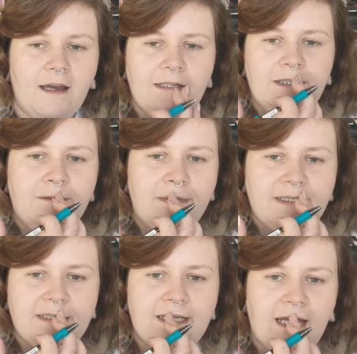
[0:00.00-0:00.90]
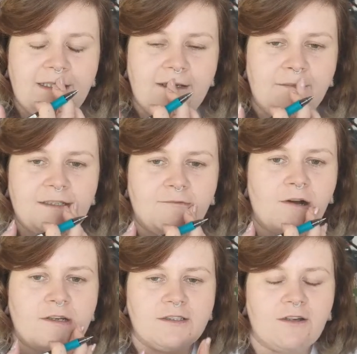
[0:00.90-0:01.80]
I do miss
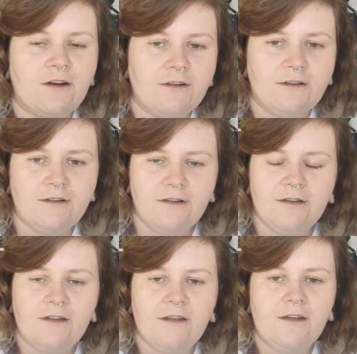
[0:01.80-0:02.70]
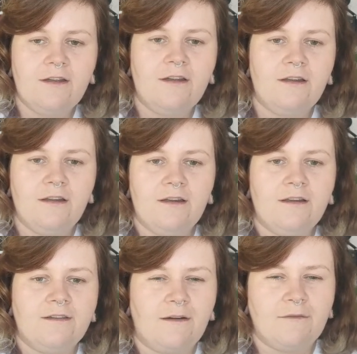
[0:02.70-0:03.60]
Rockstar.
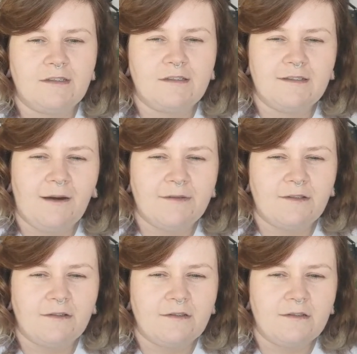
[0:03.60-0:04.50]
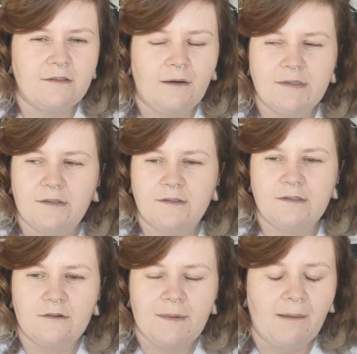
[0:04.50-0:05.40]
That was a good soap.